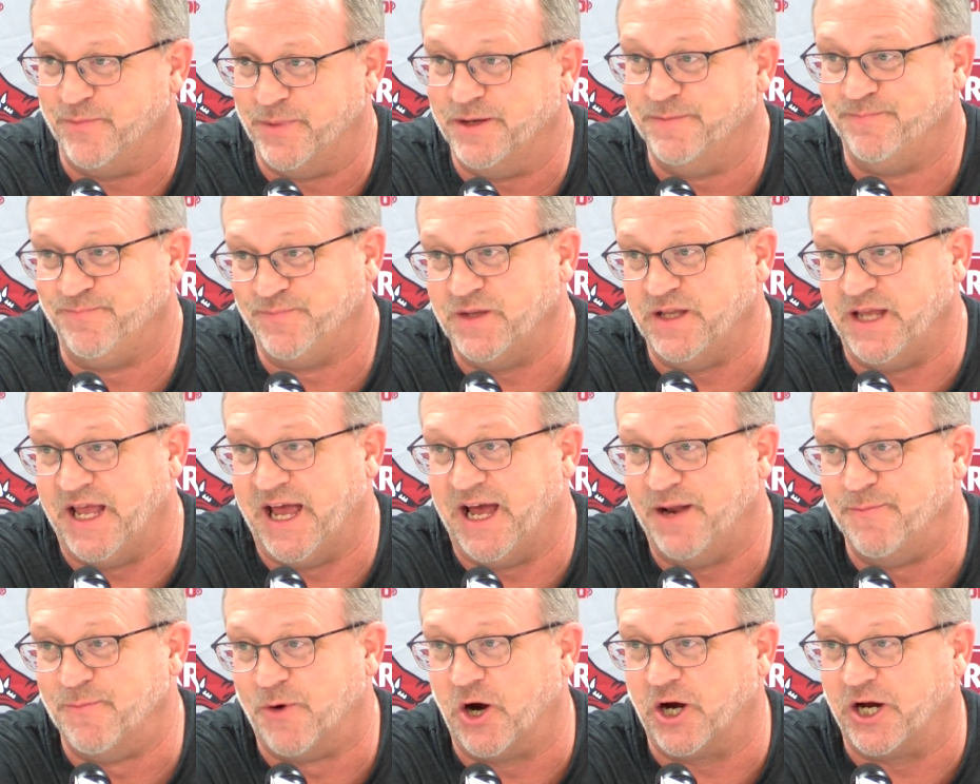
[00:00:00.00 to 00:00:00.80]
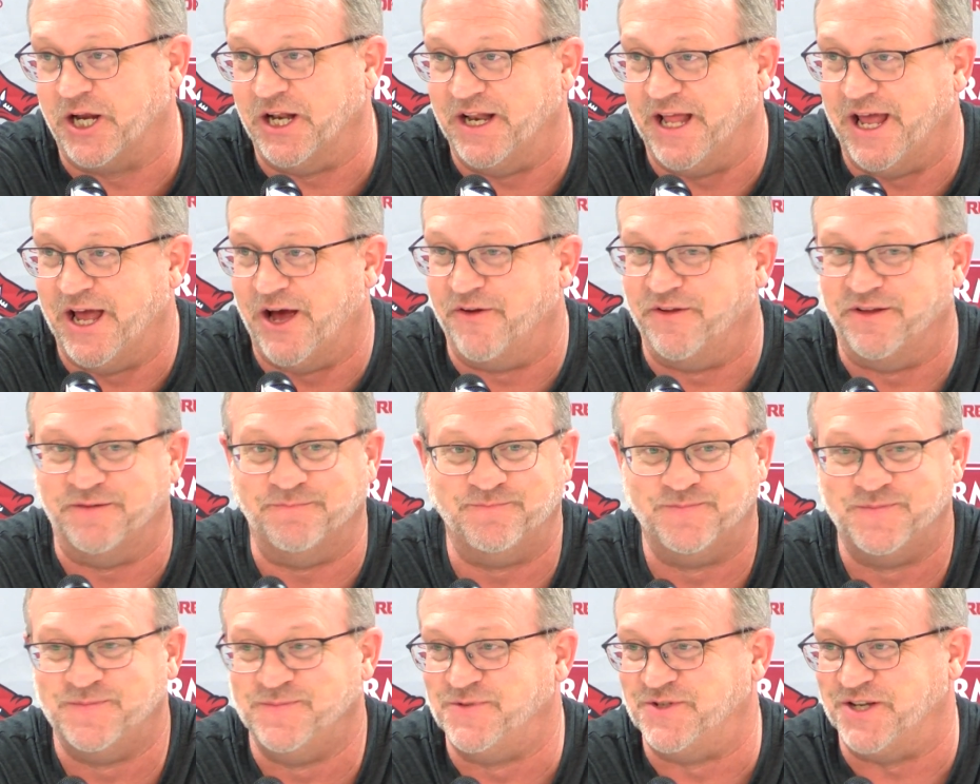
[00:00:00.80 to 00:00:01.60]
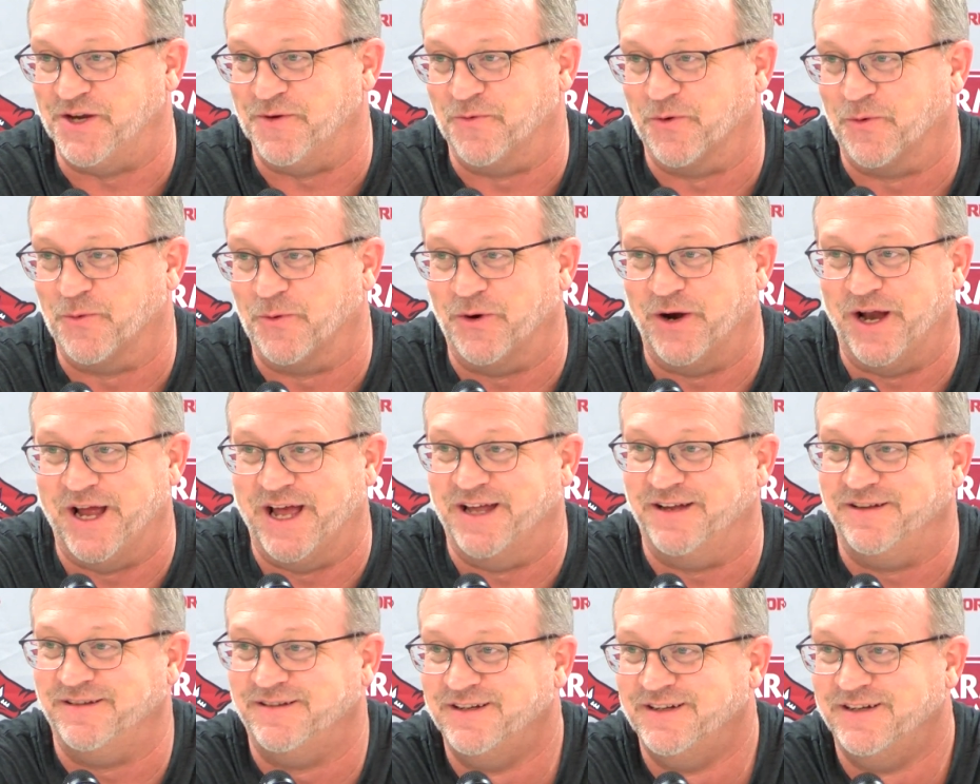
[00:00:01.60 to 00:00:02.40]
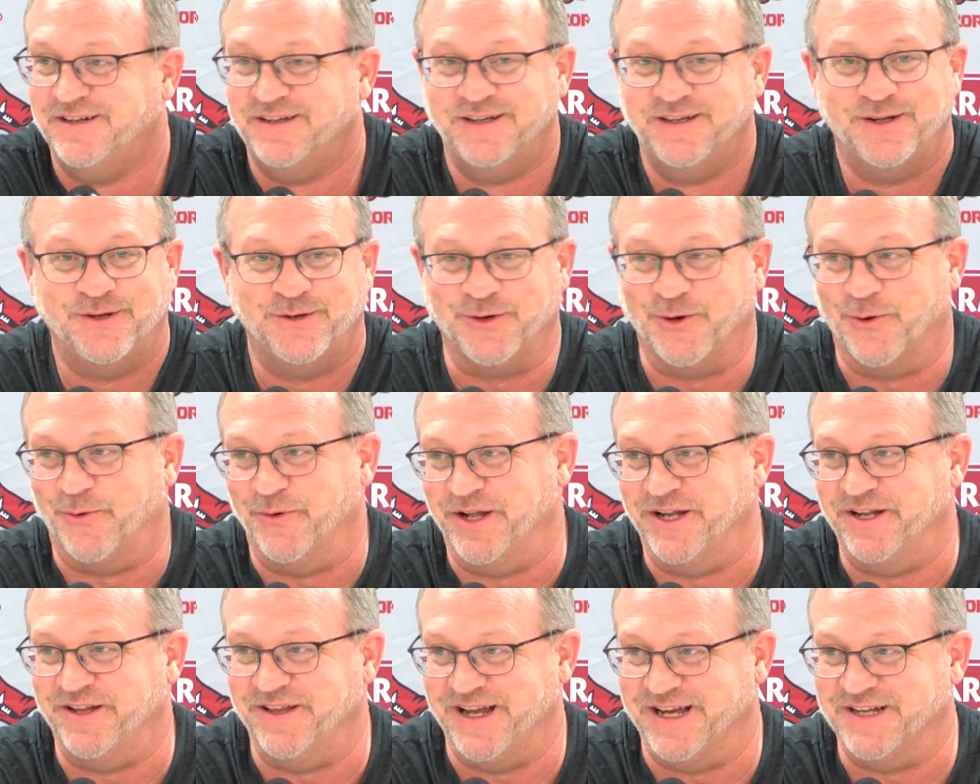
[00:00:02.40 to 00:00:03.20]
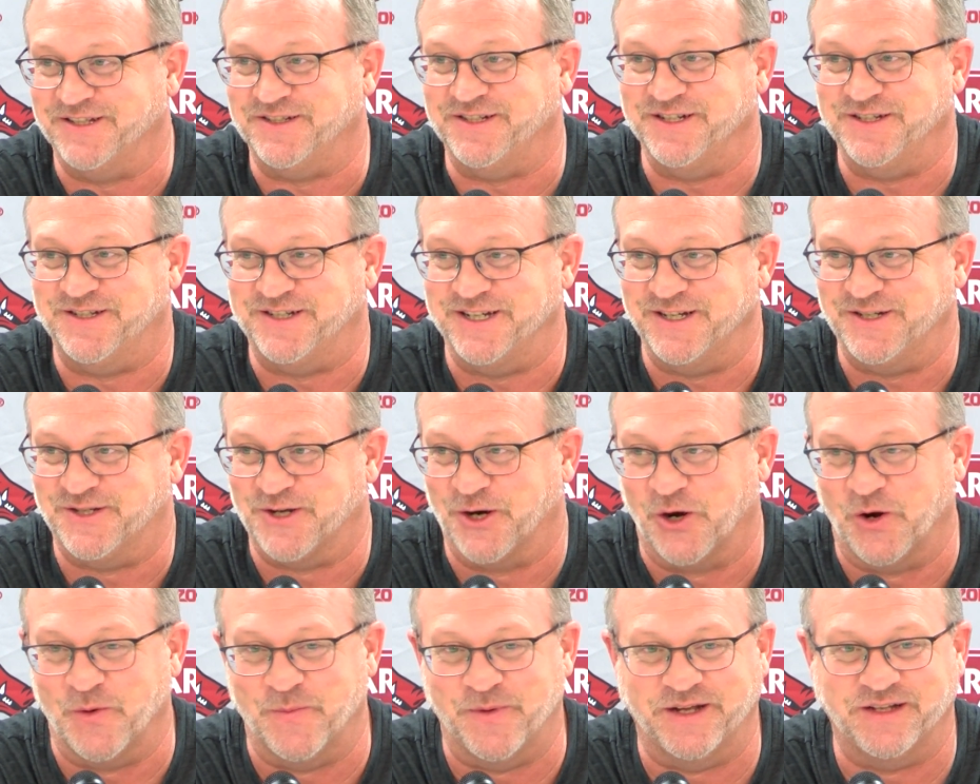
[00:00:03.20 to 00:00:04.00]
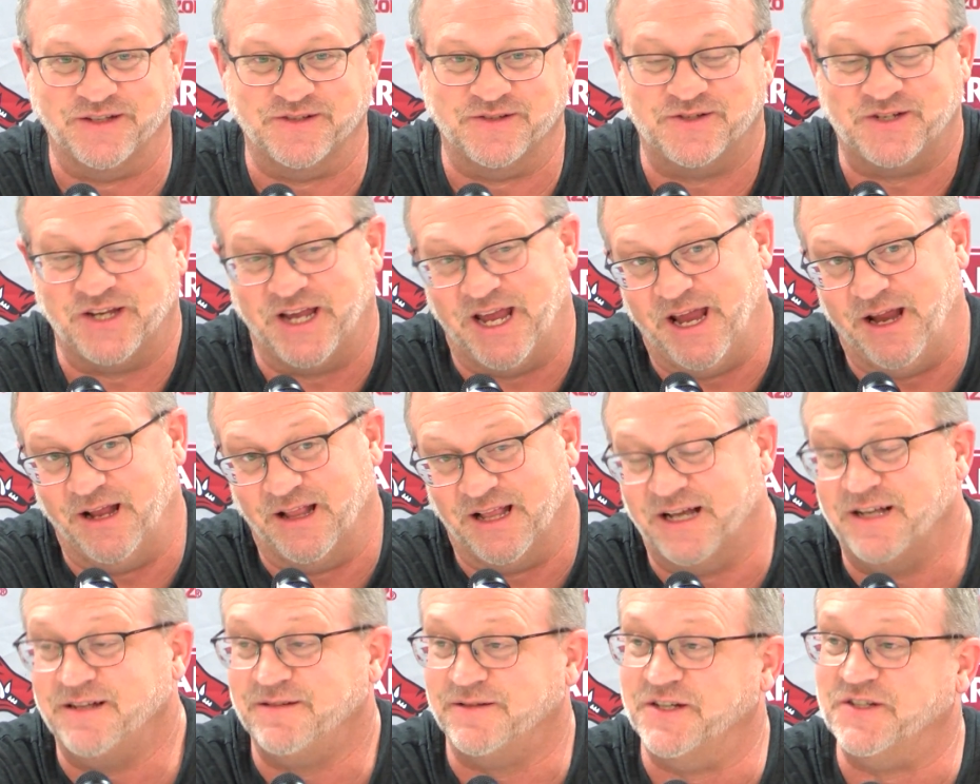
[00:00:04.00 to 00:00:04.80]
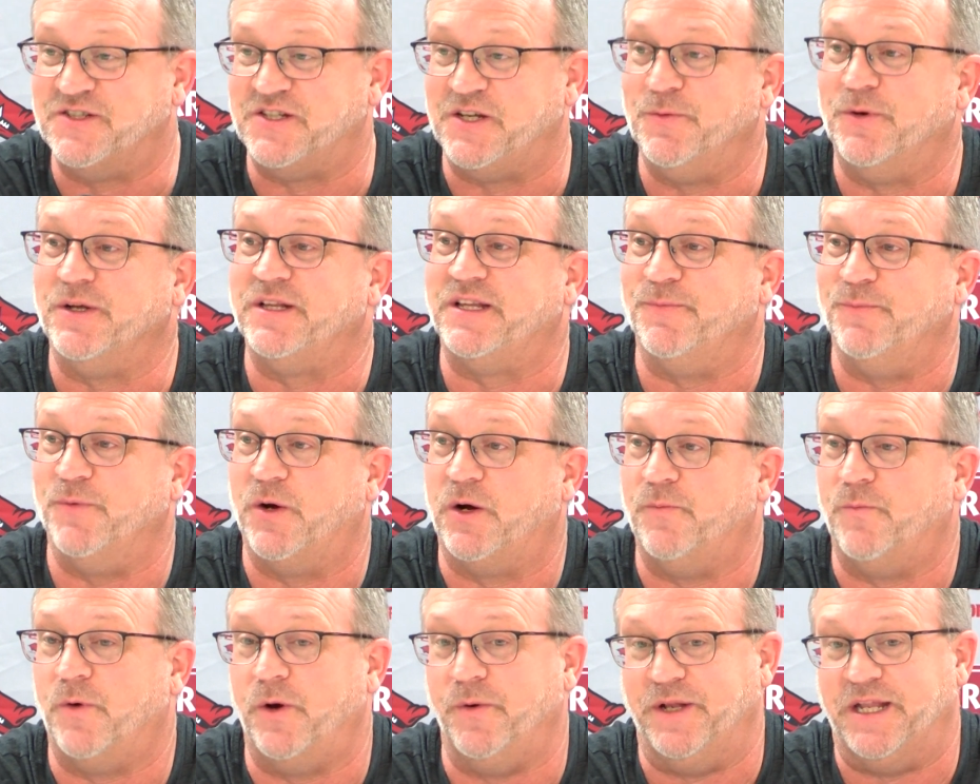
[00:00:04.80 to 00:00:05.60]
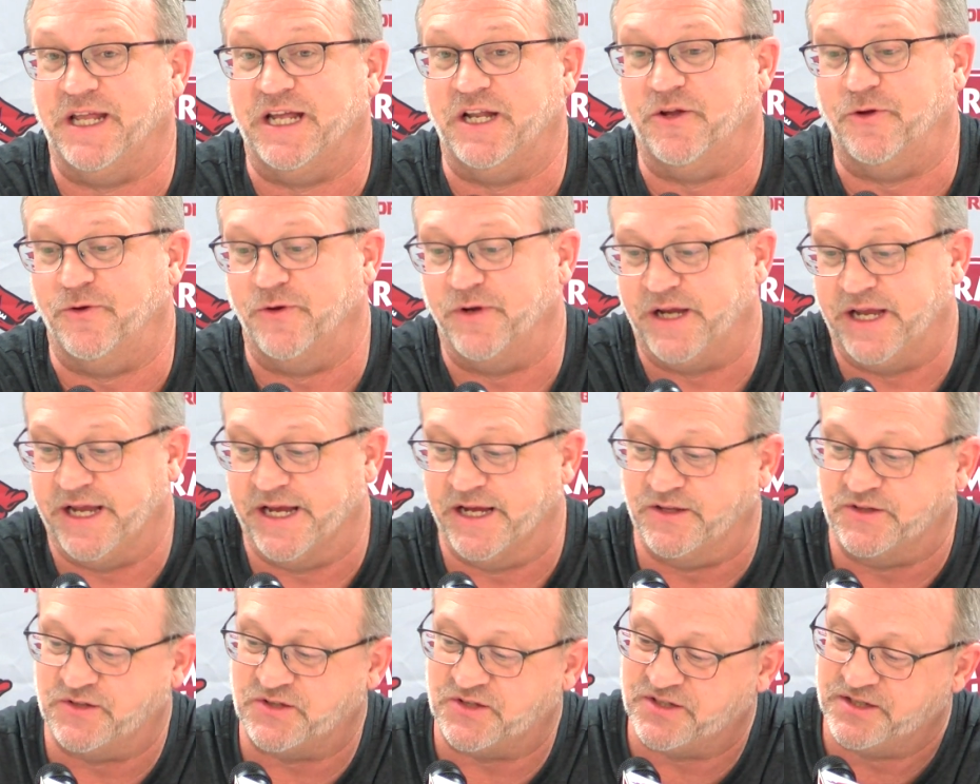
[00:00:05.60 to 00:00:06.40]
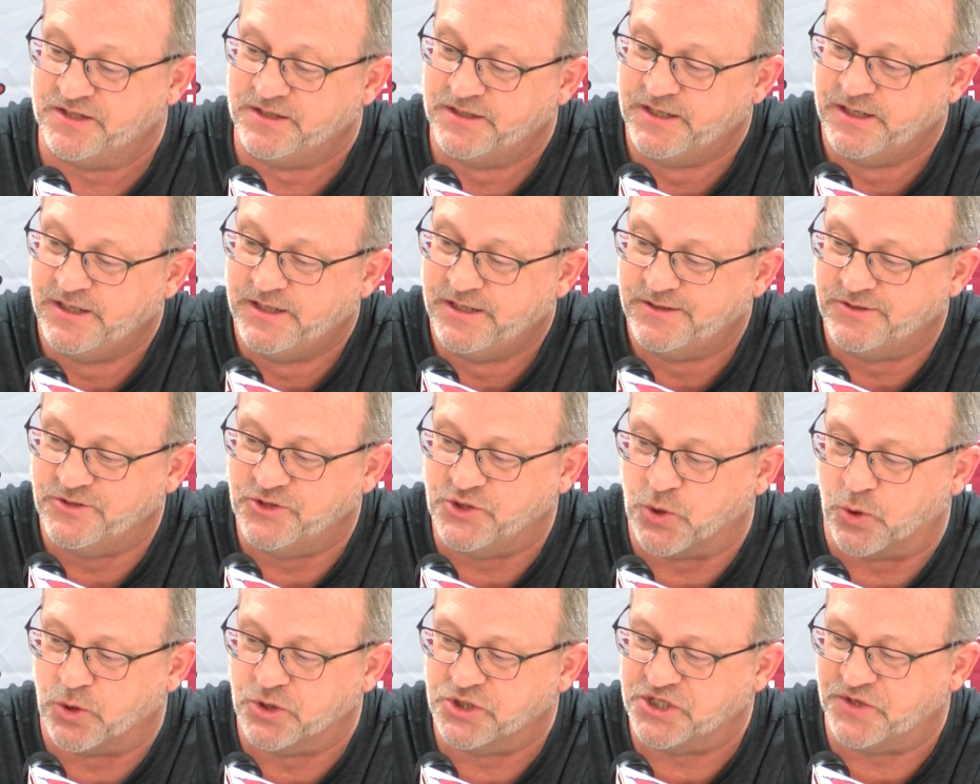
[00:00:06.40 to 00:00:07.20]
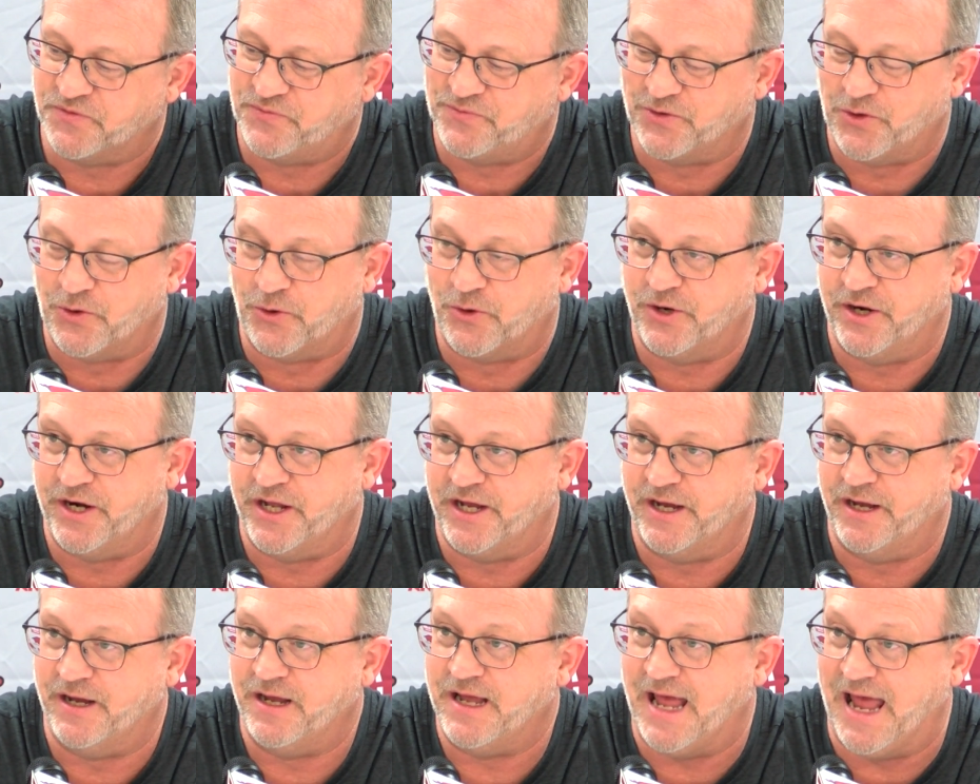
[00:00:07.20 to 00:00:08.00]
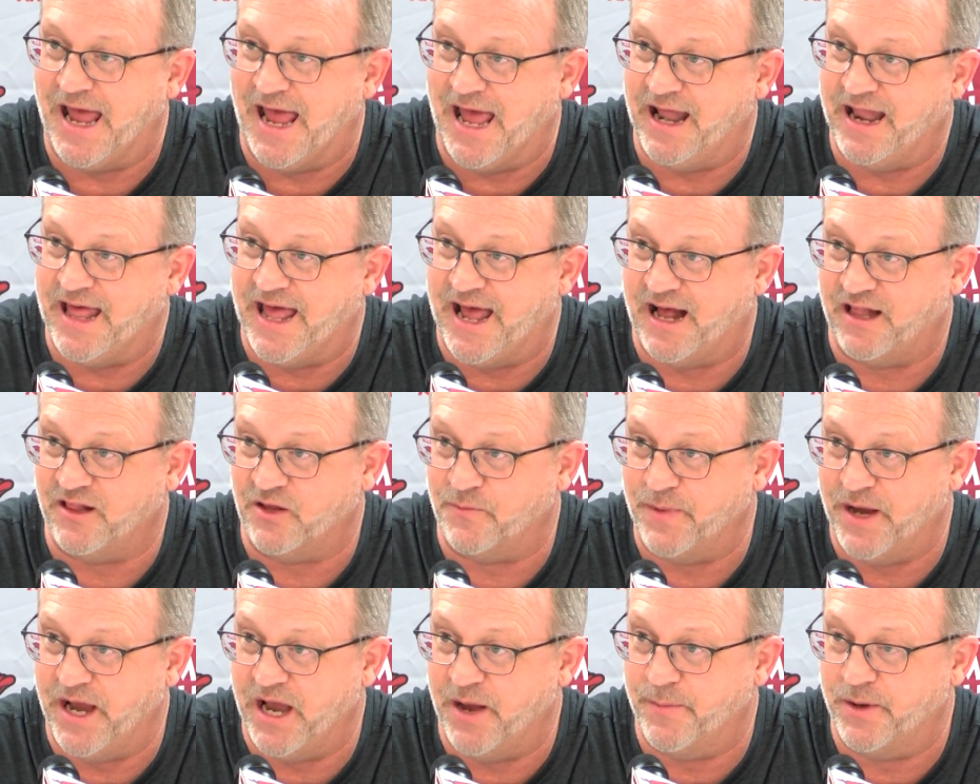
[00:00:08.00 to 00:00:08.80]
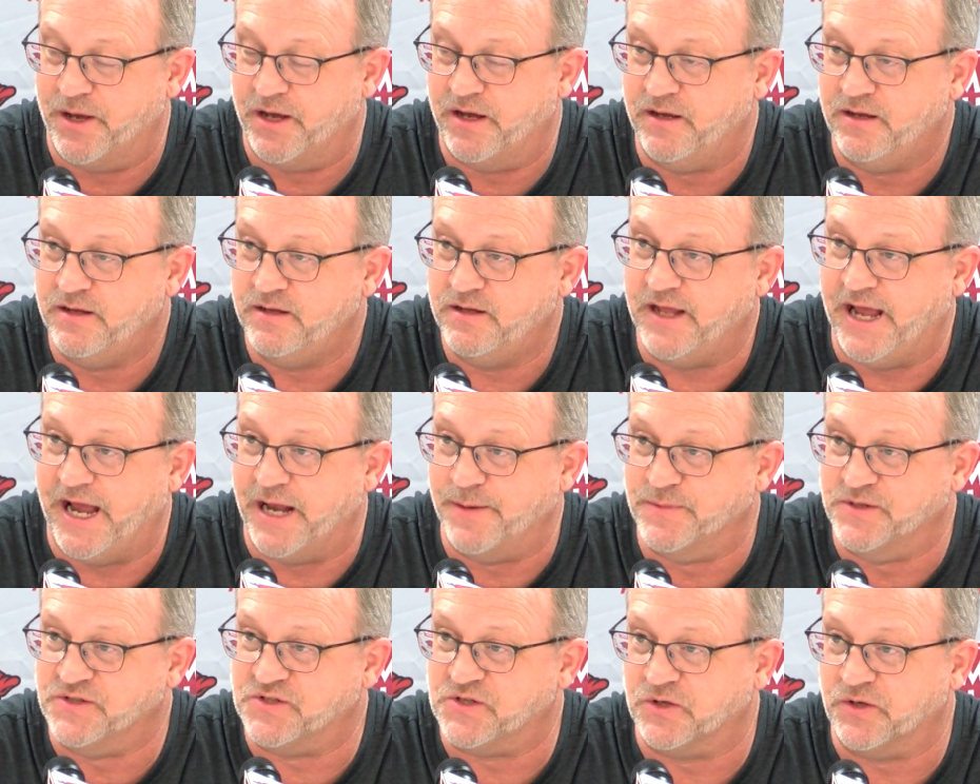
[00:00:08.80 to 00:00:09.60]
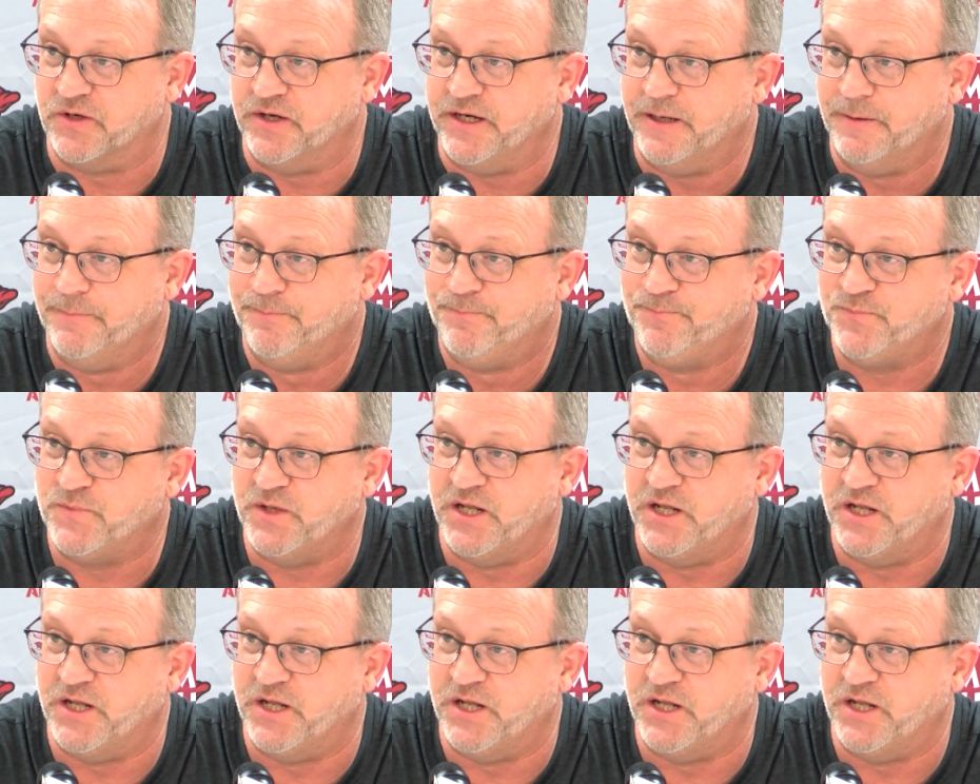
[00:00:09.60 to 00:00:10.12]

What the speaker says: But yeah, I'd mark it down and see where we're at going into the SEC tournament and say, well, let's see what we did do against Georgia, Florida, at Alabama, at Missouri.